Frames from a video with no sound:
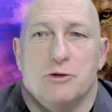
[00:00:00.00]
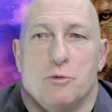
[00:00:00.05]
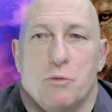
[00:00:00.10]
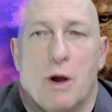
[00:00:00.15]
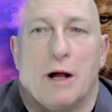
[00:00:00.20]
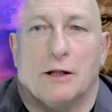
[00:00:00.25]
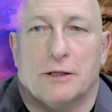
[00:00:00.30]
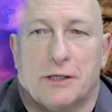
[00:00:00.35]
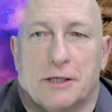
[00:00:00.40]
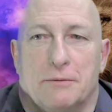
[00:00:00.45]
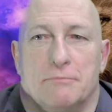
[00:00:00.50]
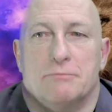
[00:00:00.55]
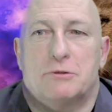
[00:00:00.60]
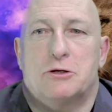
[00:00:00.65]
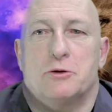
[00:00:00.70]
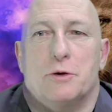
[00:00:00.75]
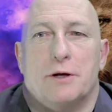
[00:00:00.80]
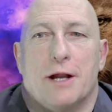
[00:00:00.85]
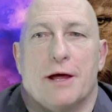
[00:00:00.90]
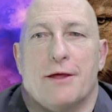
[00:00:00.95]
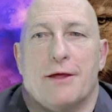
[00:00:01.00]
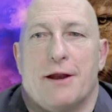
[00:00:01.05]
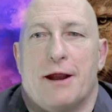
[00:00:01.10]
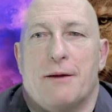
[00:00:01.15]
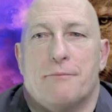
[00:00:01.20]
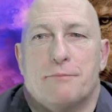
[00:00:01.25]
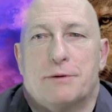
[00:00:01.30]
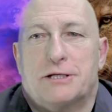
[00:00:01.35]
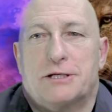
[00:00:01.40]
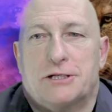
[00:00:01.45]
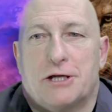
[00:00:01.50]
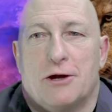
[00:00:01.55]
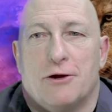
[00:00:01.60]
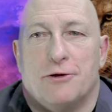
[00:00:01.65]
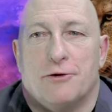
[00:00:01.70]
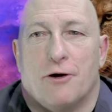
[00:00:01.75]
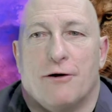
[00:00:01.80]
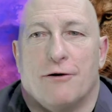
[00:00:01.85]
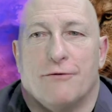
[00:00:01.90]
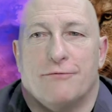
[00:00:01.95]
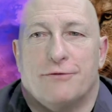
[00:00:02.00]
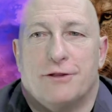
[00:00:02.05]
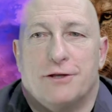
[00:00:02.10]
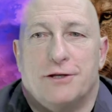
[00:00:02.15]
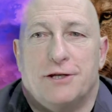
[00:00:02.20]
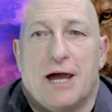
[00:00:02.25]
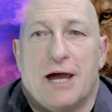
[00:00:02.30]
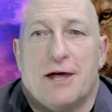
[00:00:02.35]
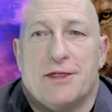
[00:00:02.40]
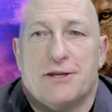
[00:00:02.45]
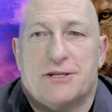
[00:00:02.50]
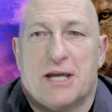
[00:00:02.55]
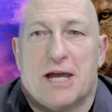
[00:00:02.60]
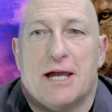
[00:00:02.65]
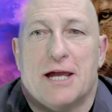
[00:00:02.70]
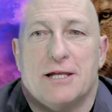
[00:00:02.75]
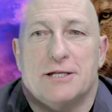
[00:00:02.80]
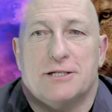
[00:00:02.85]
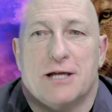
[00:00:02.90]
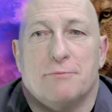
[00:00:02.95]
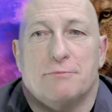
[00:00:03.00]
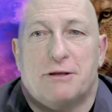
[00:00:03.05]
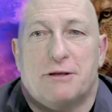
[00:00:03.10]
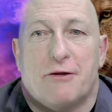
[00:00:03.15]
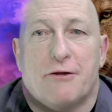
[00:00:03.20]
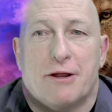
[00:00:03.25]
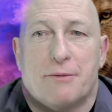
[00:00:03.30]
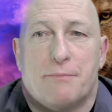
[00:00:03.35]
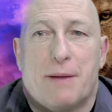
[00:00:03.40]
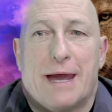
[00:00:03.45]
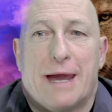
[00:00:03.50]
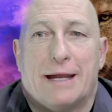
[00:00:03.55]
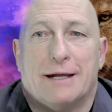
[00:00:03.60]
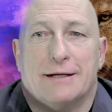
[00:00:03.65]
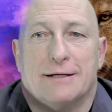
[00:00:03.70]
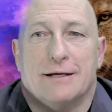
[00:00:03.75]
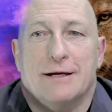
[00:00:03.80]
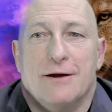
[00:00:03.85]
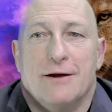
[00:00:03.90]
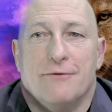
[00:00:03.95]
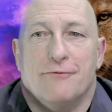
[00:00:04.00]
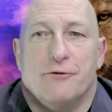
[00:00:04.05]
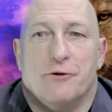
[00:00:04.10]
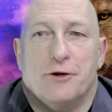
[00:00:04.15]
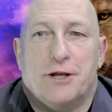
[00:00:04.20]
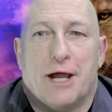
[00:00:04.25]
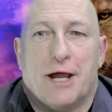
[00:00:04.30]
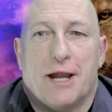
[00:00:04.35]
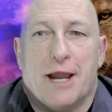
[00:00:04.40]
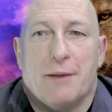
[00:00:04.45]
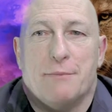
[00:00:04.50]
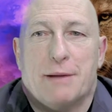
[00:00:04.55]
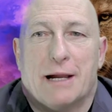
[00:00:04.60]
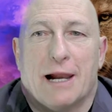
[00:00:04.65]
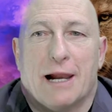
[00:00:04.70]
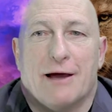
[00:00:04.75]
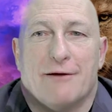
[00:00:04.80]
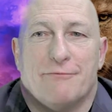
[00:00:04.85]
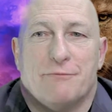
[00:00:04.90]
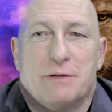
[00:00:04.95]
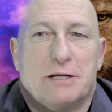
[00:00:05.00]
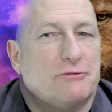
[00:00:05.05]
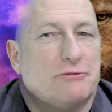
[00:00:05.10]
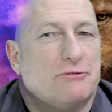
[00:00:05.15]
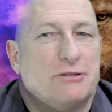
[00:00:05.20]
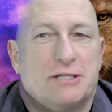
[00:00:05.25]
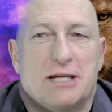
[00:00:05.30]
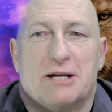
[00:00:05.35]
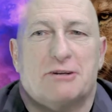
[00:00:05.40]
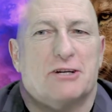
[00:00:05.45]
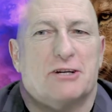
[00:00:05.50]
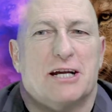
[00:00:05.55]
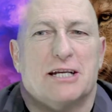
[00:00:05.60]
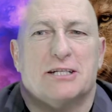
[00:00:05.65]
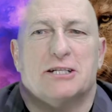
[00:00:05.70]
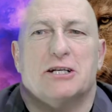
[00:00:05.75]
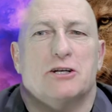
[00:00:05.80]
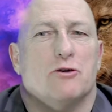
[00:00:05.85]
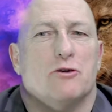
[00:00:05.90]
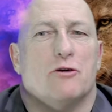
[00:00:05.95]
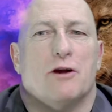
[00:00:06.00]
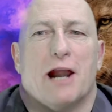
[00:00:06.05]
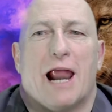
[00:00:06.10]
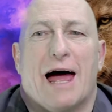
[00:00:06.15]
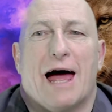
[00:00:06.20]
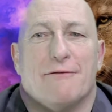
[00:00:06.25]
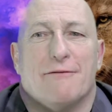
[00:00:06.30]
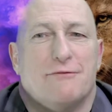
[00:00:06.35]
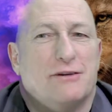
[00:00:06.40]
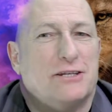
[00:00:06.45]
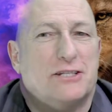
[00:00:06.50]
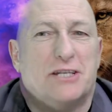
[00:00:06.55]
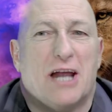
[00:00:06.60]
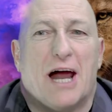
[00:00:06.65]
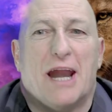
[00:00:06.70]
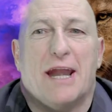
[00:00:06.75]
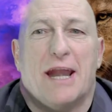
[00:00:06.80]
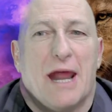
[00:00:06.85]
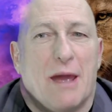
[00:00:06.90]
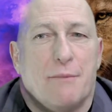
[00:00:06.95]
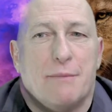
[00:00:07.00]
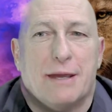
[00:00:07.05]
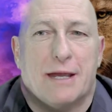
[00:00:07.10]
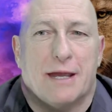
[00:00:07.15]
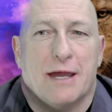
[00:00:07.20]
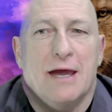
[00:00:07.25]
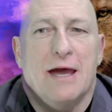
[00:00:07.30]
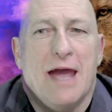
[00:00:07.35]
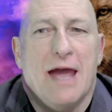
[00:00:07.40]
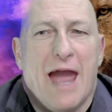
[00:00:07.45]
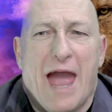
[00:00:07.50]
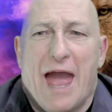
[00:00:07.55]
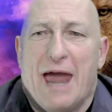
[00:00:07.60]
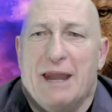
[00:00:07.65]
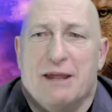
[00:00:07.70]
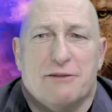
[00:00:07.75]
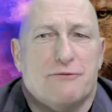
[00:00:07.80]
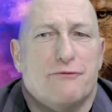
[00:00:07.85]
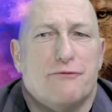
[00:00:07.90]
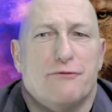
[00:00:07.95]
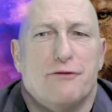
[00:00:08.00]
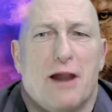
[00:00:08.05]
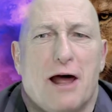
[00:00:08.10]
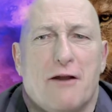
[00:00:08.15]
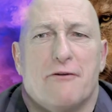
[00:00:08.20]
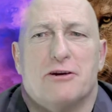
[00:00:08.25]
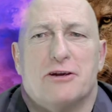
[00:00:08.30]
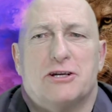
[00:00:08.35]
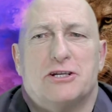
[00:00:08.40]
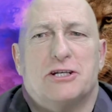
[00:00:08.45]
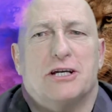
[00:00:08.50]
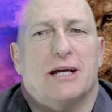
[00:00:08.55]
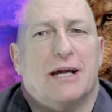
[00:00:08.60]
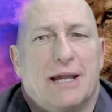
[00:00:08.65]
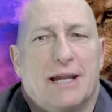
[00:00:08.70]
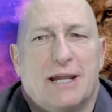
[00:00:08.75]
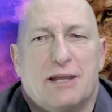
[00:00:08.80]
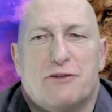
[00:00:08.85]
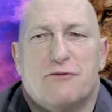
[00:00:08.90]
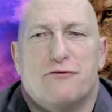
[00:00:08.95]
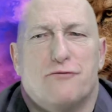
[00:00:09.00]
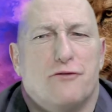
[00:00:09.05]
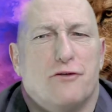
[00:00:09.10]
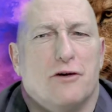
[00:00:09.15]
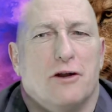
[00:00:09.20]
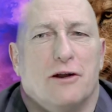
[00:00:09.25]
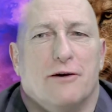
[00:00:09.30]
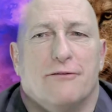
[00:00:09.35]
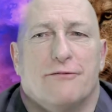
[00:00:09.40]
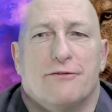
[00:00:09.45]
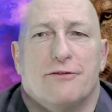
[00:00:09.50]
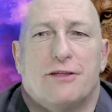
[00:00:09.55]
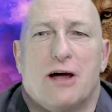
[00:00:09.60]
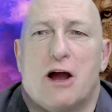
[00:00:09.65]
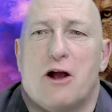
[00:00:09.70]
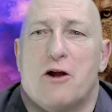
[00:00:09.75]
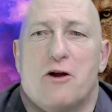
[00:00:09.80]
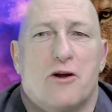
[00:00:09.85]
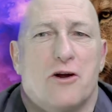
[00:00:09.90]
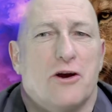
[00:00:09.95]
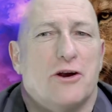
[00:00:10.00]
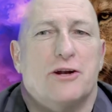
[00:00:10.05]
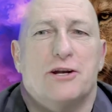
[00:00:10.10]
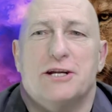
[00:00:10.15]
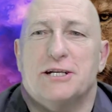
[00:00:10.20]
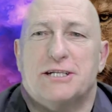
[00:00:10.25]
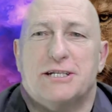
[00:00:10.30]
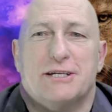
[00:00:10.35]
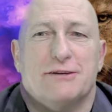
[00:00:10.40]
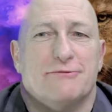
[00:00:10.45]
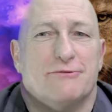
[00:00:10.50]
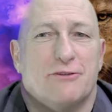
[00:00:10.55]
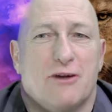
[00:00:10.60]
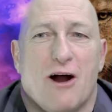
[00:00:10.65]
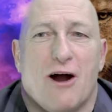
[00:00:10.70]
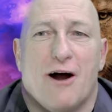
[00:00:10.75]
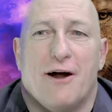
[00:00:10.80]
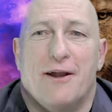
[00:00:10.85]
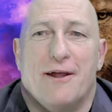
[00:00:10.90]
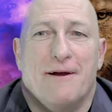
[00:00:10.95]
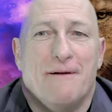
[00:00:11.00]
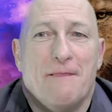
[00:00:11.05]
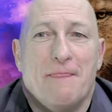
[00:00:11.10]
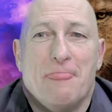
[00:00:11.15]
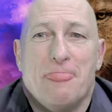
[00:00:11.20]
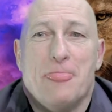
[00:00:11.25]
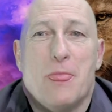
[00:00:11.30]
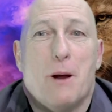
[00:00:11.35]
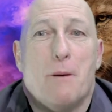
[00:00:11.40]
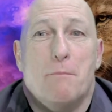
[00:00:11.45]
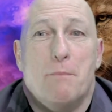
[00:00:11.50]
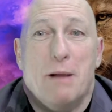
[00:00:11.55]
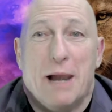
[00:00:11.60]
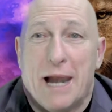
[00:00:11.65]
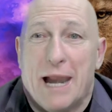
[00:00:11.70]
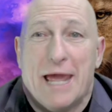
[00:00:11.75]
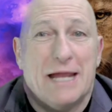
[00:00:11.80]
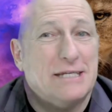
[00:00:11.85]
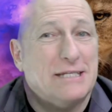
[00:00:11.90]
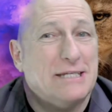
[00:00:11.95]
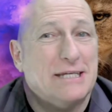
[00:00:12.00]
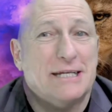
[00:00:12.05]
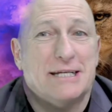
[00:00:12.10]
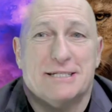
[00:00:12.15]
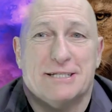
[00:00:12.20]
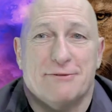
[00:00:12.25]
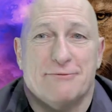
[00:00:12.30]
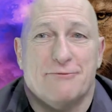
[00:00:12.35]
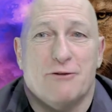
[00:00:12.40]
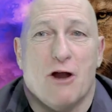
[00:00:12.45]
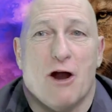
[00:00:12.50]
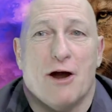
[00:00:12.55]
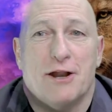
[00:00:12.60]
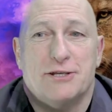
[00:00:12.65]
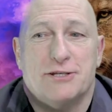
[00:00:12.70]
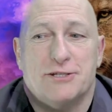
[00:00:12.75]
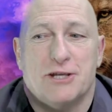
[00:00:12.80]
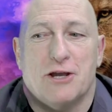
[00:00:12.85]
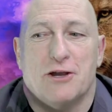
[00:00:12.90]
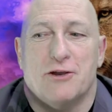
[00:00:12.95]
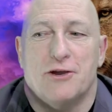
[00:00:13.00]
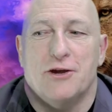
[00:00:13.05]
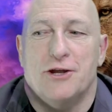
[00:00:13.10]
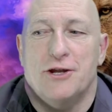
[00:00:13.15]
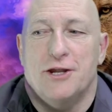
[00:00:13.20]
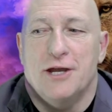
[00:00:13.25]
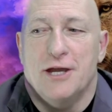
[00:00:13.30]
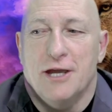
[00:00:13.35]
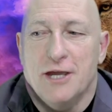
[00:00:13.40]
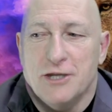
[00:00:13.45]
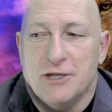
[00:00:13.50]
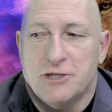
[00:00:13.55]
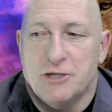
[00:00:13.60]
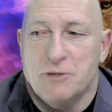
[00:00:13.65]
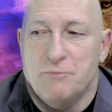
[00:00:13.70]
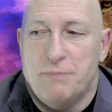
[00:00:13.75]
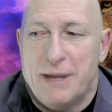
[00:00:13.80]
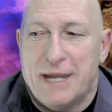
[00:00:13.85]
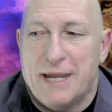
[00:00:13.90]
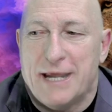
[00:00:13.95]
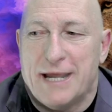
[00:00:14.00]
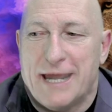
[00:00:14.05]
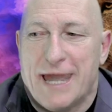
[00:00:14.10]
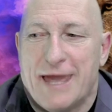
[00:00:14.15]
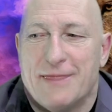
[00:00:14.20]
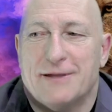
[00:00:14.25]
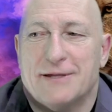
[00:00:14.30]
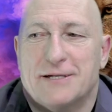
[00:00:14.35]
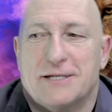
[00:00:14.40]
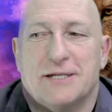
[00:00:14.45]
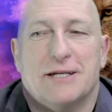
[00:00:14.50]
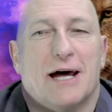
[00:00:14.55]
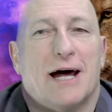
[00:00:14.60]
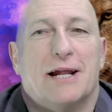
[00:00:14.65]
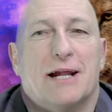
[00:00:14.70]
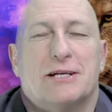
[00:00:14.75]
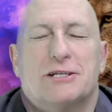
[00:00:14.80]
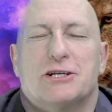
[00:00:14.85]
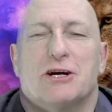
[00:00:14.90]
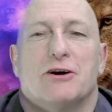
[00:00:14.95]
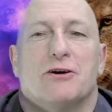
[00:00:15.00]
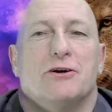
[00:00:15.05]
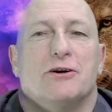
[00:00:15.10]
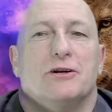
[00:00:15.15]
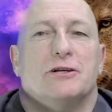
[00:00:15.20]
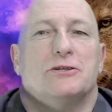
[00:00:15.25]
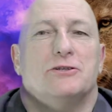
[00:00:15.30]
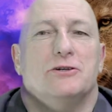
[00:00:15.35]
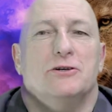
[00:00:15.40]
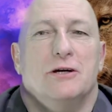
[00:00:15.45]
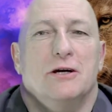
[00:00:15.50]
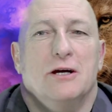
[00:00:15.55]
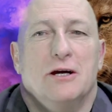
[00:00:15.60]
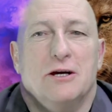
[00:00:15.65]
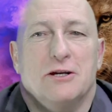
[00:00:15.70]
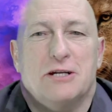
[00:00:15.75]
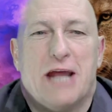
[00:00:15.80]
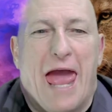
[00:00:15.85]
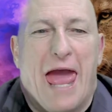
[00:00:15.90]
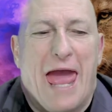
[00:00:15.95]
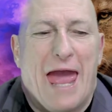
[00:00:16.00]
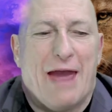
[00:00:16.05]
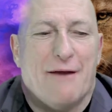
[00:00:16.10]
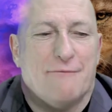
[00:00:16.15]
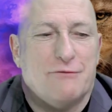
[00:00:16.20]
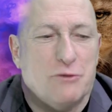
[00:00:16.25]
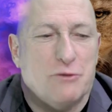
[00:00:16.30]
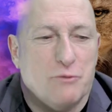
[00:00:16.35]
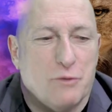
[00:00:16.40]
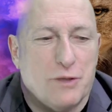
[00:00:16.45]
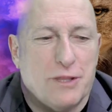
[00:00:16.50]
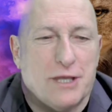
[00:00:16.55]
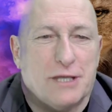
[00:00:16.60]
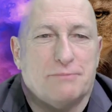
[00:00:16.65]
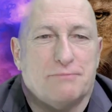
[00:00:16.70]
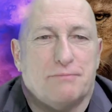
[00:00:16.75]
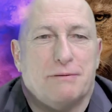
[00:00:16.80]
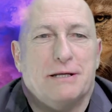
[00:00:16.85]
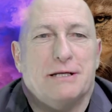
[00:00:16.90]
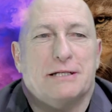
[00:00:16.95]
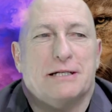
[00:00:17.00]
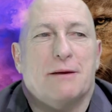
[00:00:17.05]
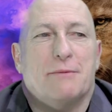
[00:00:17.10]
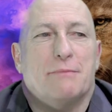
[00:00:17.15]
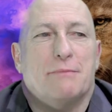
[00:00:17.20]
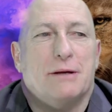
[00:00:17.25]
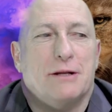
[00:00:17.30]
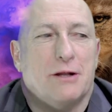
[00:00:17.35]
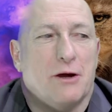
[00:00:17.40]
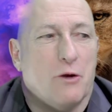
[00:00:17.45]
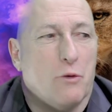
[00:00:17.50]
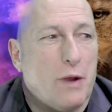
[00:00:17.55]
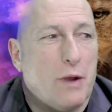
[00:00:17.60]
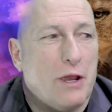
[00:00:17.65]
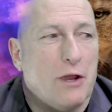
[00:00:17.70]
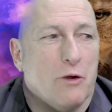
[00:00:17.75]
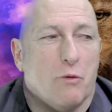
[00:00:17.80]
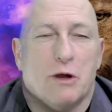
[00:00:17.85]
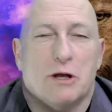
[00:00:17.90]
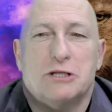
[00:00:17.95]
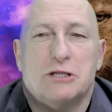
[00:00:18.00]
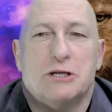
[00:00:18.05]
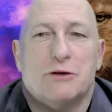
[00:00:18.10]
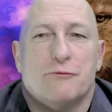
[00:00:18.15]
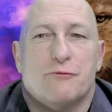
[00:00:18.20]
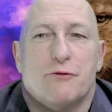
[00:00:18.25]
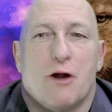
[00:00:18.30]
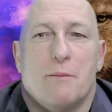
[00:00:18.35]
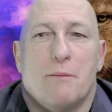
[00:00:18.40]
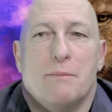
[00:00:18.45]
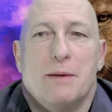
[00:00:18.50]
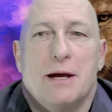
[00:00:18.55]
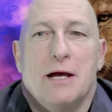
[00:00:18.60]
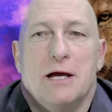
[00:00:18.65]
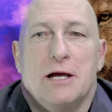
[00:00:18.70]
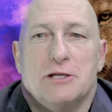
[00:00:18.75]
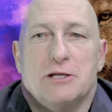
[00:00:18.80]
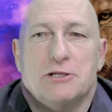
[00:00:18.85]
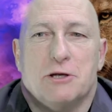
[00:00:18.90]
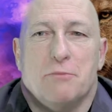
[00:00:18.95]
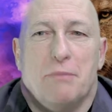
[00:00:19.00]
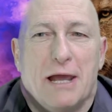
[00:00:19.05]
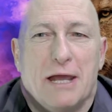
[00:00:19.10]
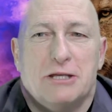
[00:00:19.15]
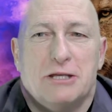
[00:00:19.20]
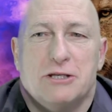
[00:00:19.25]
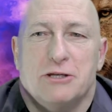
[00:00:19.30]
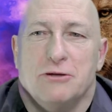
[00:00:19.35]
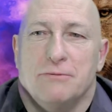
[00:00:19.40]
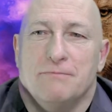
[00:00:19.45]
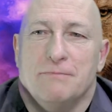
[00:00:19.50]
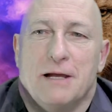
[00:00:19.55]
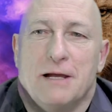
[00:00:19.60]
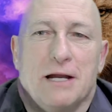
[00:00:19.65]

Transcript: Welcome to another episode of The Day of the Saints. I'm Derek Batt for Dynamic Life Ministries. I trust that your life is dynamic and it's flourishing and it's full of the goodness of God, the blessings of God. It's so good to be together tonight. It's so good to, to have you with us. Please let me know where you're watching from. So bless you.